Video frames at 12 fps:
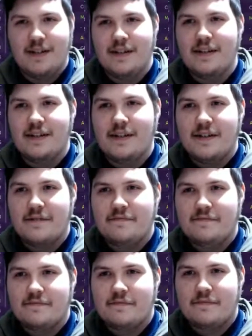
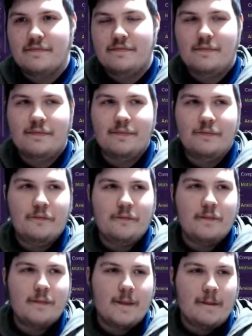
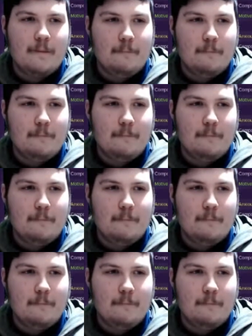[no speech]